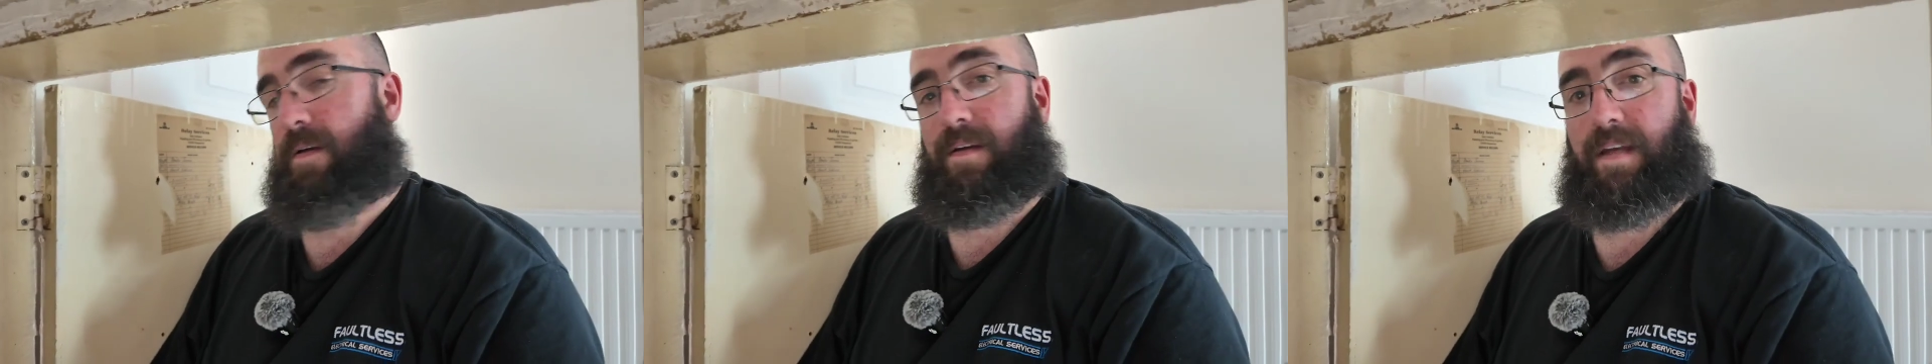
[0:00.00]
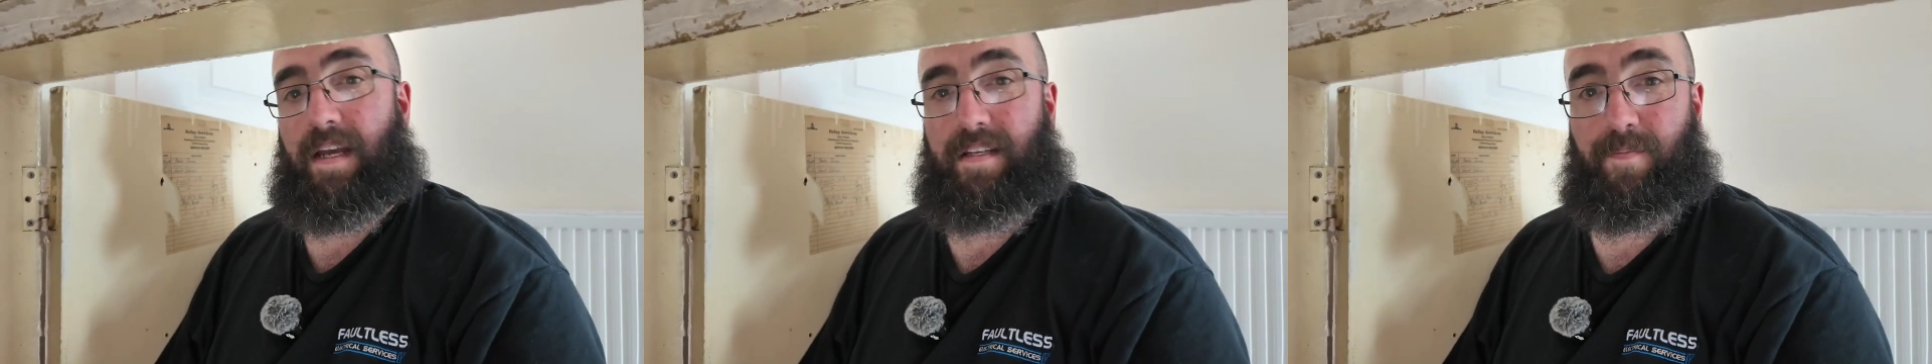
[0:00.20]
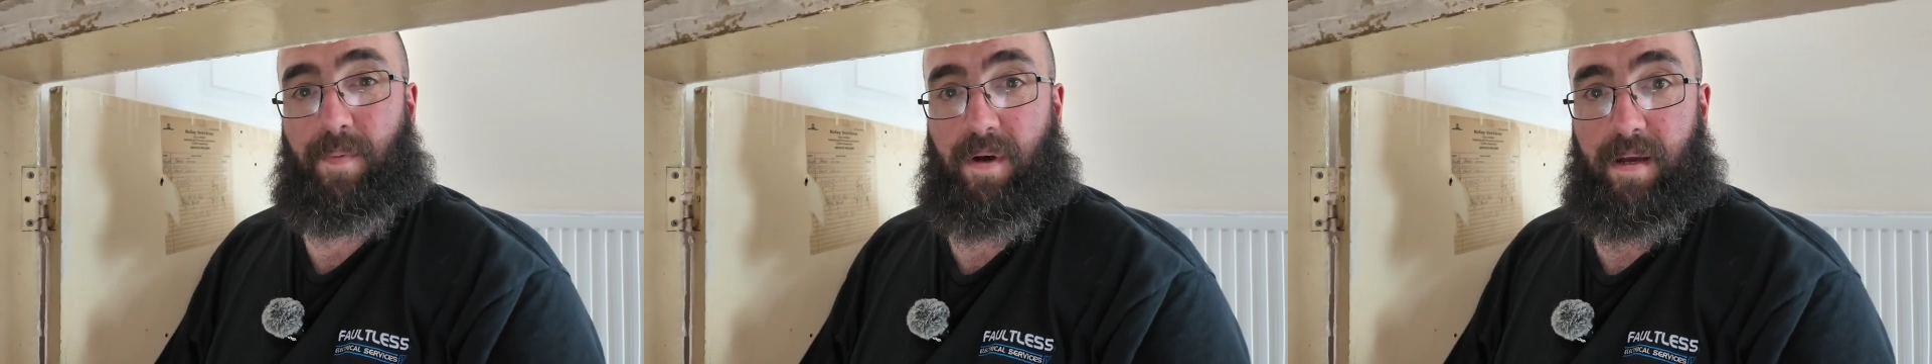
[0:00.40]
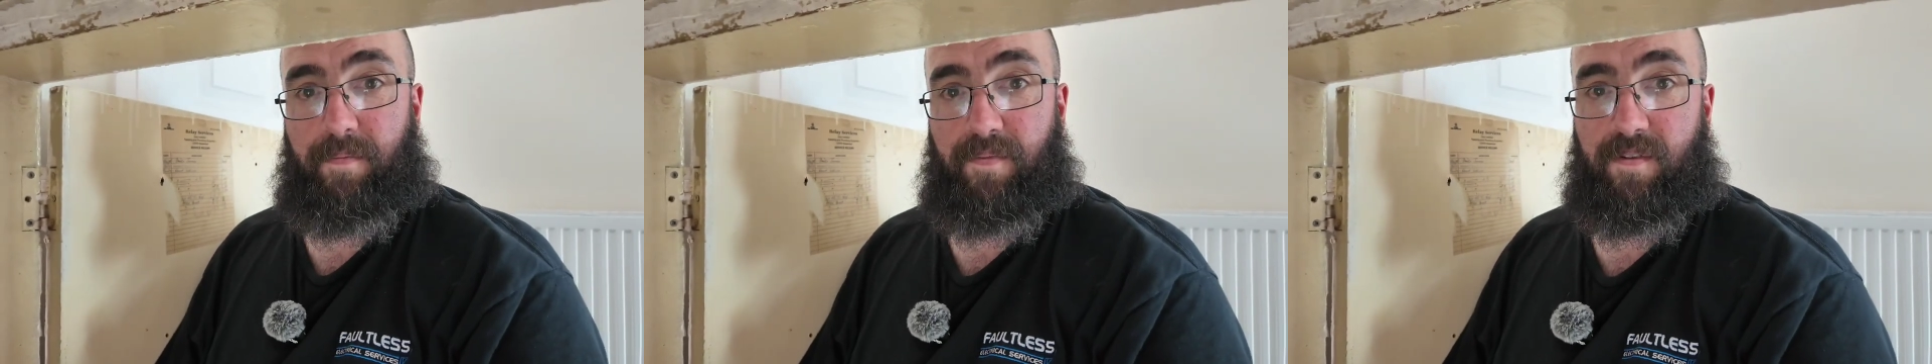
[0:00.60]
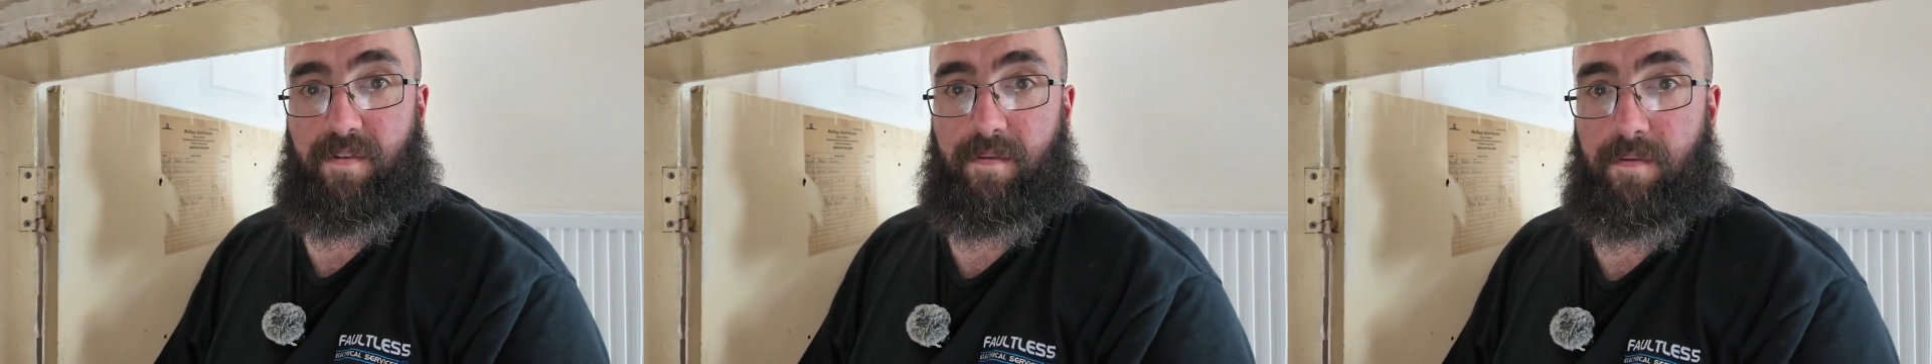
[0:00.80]
gas
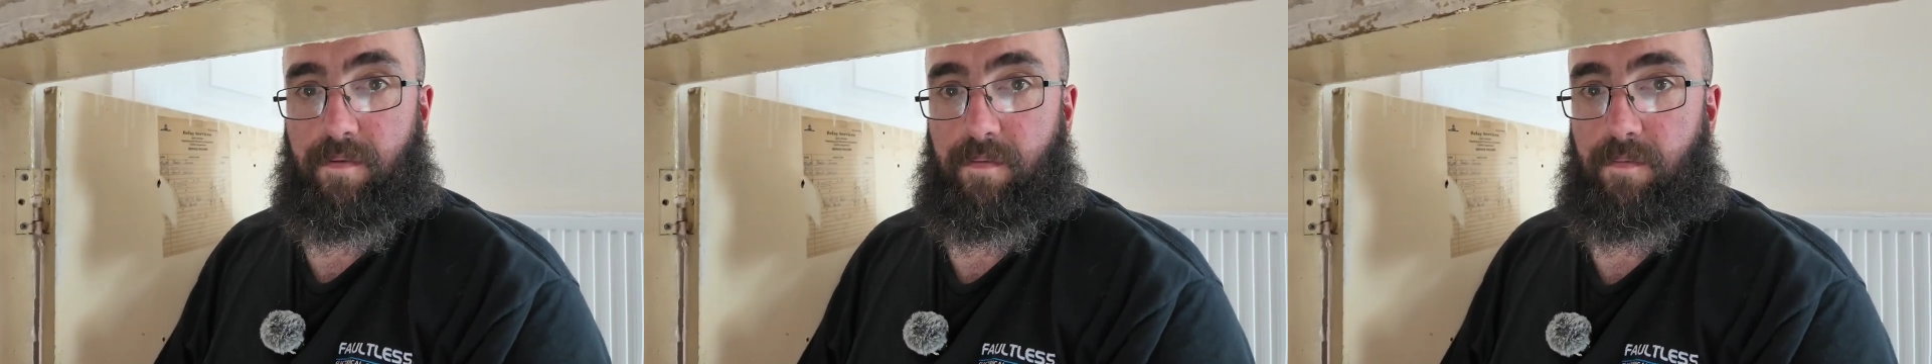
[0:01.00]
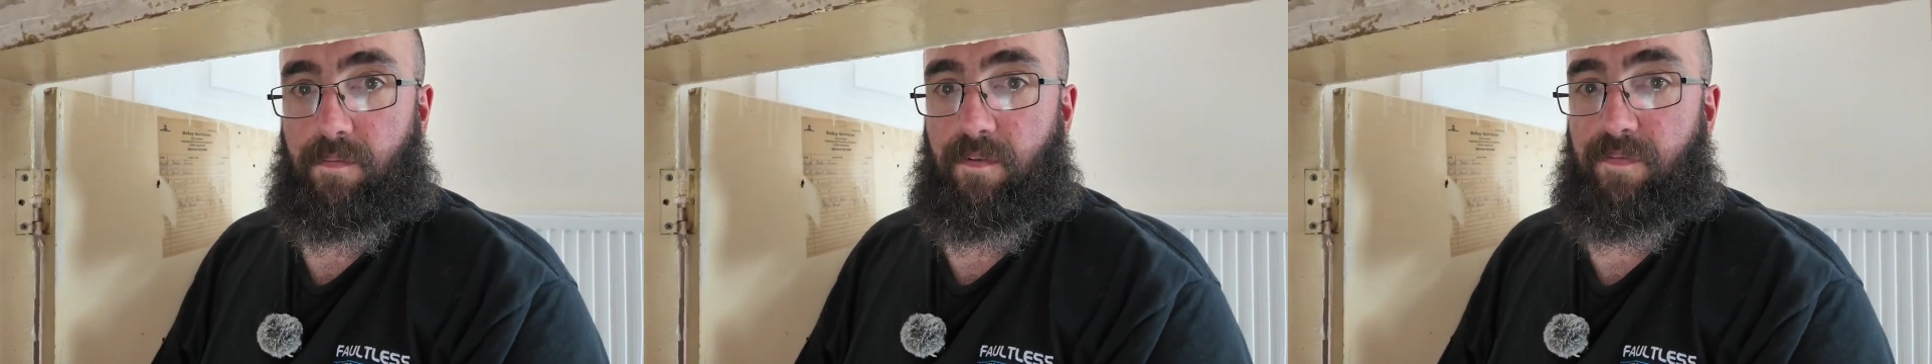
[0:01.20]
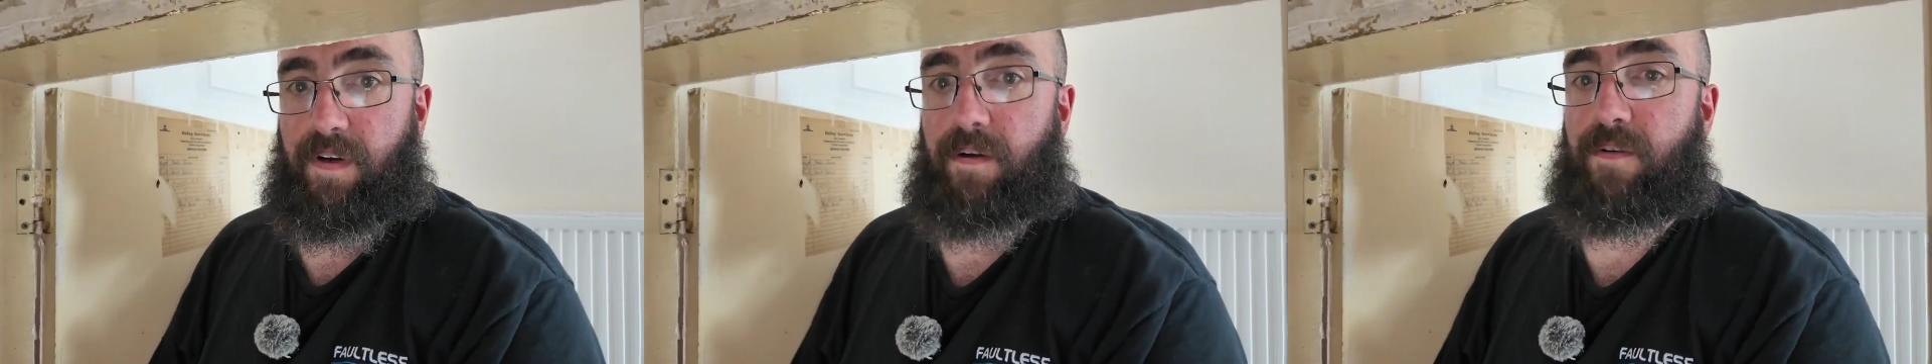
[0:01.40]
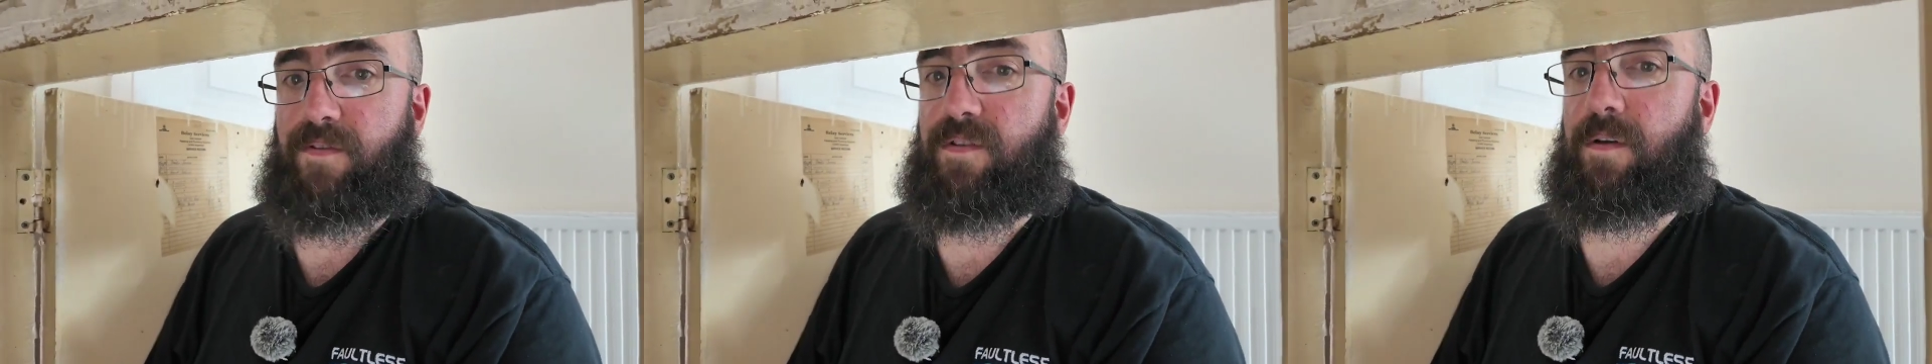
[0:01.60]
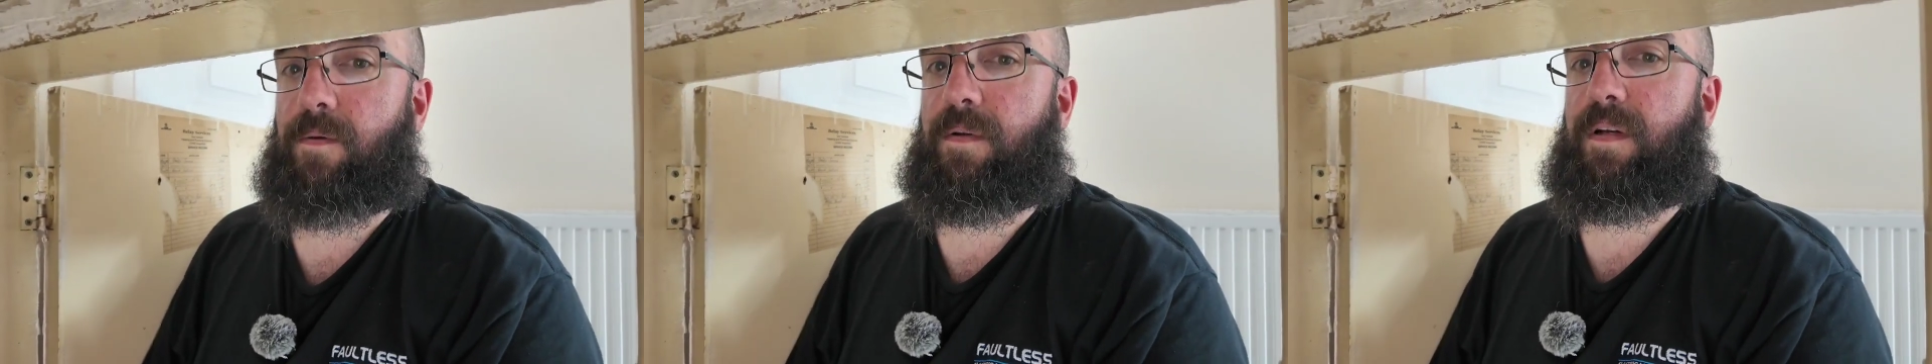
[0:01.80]
pipes without
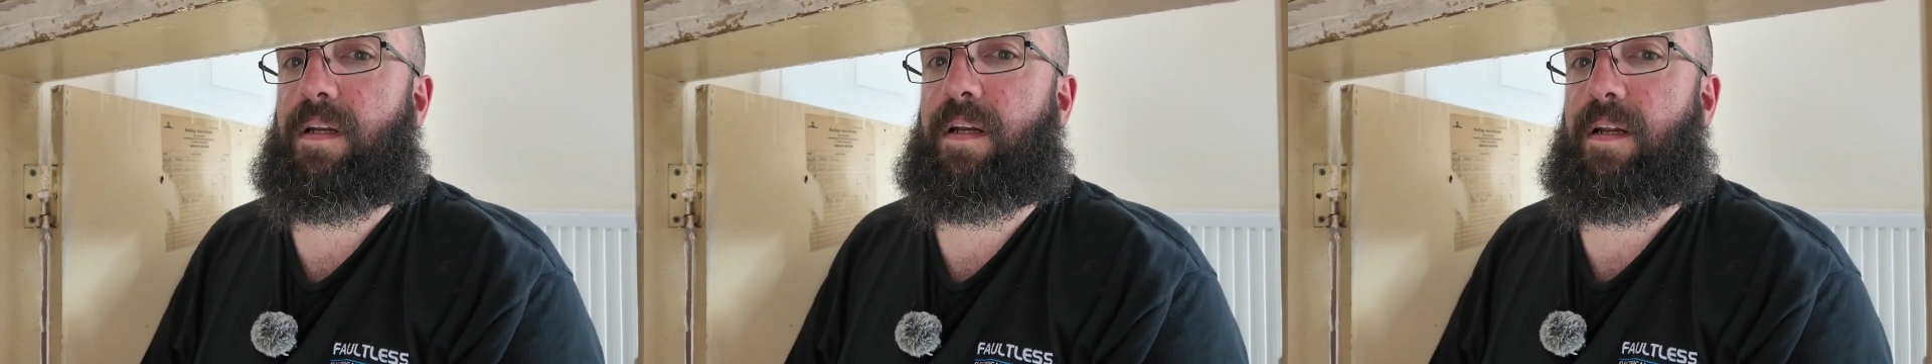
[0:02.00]
consulting an